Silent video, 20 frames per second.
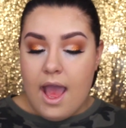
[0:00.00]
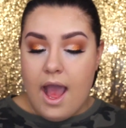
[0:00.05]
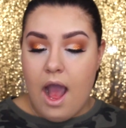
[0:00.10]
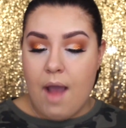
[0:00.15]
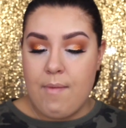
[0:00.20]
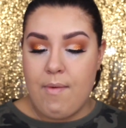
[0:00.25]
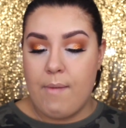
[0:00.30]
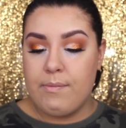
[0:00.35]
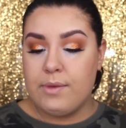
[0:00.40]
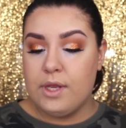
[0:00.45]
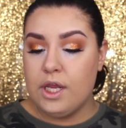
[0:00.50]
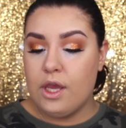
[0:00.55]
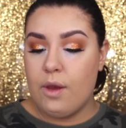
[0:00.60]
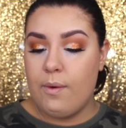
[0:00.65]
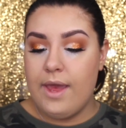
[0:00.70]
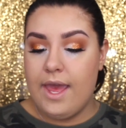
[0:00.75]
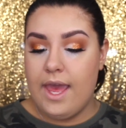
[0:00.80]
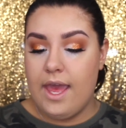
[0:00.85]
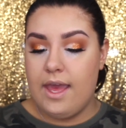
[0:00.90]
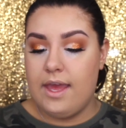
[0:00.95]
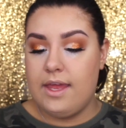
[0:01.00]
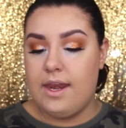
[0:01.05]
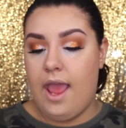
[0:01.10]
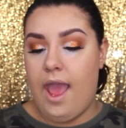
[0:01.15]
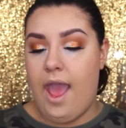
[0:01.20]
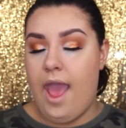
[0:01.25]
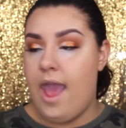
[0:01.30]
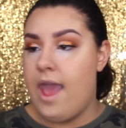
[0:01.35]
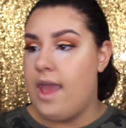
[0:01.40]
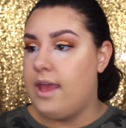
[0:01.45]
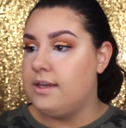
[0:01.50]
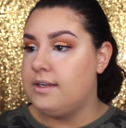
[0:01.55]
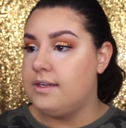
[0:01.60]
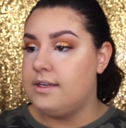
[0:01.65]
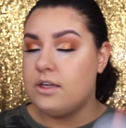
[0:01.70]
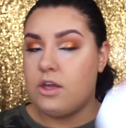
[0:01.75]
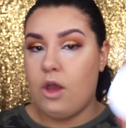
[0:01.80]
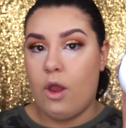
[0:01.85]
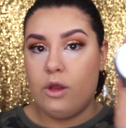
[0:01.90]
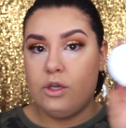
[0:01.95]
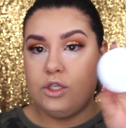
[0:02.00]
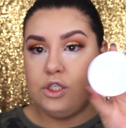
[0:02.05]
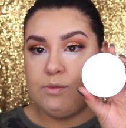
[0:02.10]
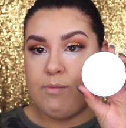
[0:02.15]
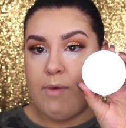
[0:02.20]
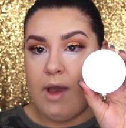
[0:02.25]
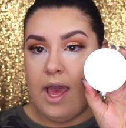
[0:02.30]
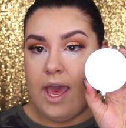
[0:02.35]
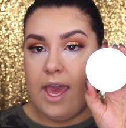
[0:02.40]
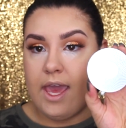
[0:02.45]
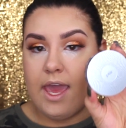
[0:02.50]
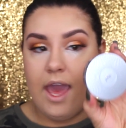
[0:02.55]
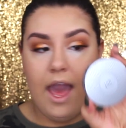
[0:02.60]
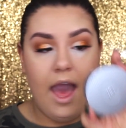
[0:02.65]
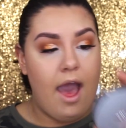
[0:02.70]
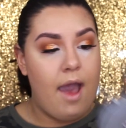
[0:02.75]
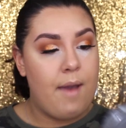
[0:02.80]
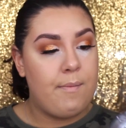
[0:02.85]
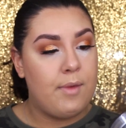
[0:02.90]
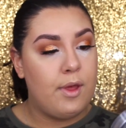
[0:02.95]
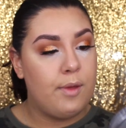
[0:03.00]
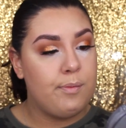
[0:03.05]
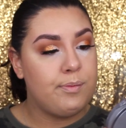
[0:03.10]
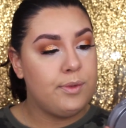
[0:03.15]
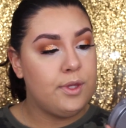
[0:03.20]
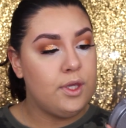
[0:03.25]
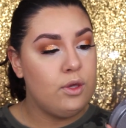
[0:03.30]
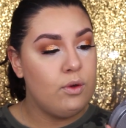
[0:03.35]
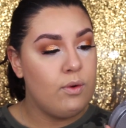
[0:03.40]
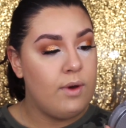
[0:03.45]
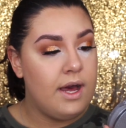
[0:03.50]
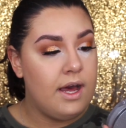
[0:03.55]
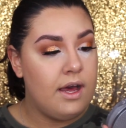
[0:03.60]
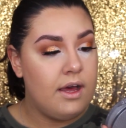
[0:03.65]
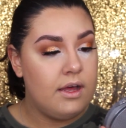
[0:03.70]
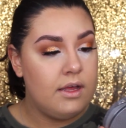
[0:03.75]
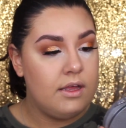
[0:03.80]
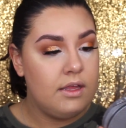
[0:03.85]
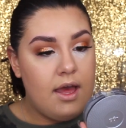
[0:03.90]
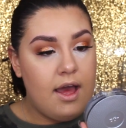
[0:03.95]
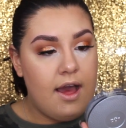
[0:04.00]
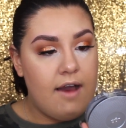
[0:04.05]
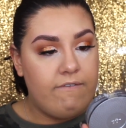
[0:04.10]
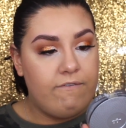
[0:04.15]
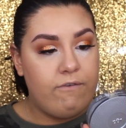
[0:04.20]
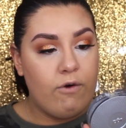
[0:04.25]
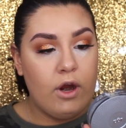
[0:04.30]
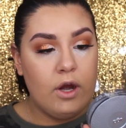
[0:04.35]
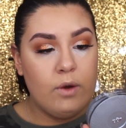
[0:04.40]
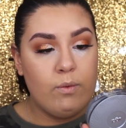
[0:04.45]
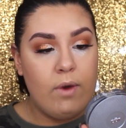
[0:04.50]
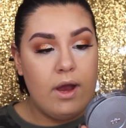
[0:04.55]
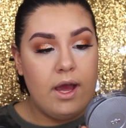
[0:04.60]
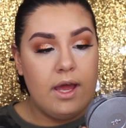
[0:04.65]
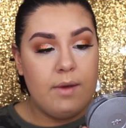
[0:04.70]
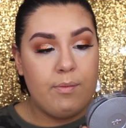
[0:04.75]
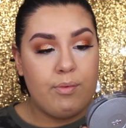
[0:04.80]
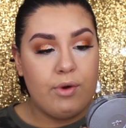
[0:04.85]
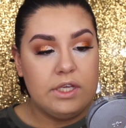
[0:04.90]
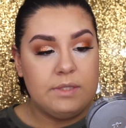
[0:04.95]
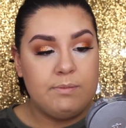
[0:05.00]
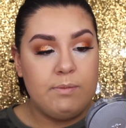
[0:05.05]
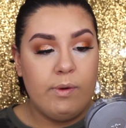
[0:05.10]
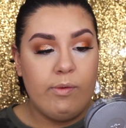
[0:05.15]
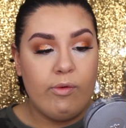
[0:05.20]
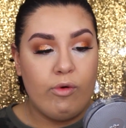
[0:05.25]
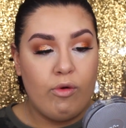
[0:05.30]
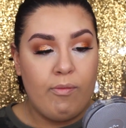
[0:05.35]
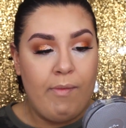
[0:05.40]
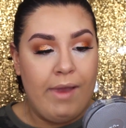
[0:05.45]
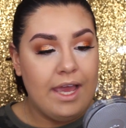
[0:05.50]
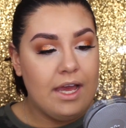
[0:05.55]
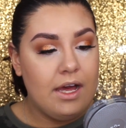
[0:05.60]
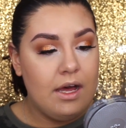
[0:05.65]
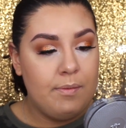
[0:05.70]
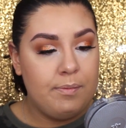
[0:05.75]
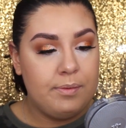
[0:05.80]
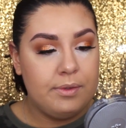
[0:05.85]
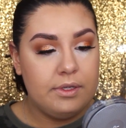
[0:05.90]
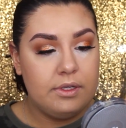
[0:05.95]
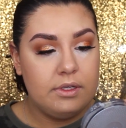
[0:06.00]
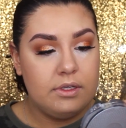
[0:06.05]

I'm going to go ahead and go to my Pure 4-in-1 Pressed Mineral Makeup.